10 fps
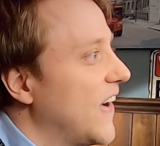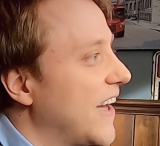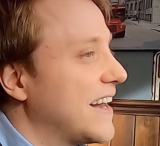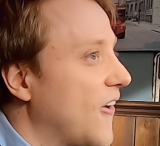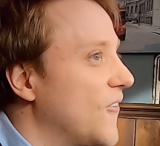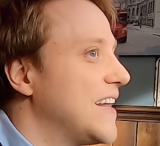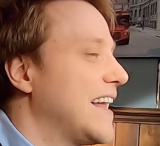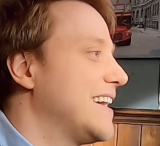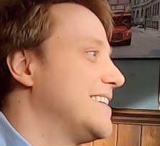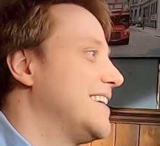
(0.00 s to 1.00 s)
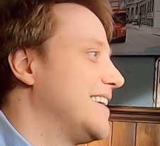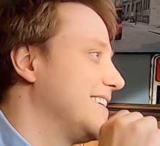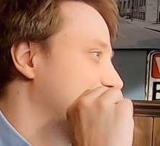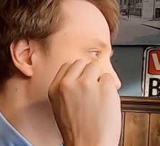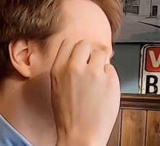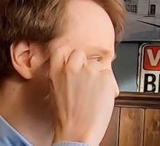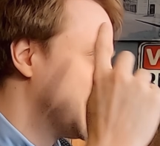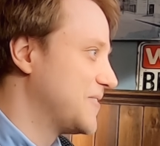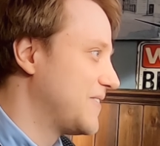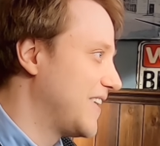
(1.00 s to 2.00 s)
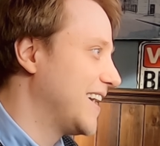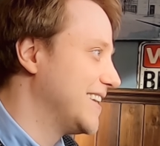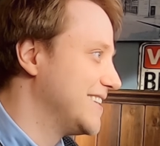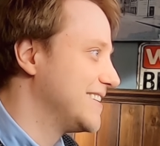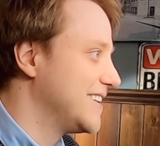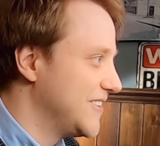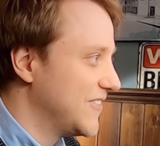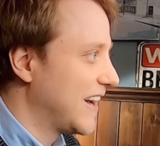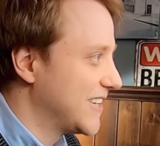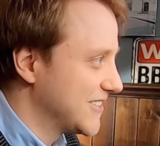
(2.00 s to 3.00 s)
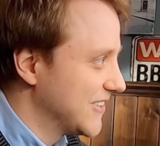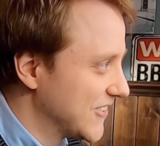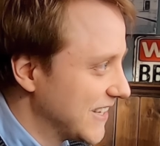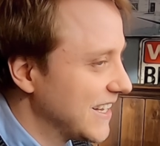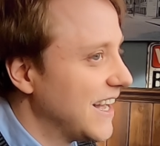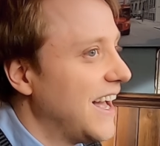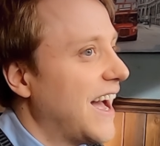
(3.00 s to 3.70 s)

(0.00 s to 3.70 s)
and then only later did it like trigger in my mind that you were actually looking.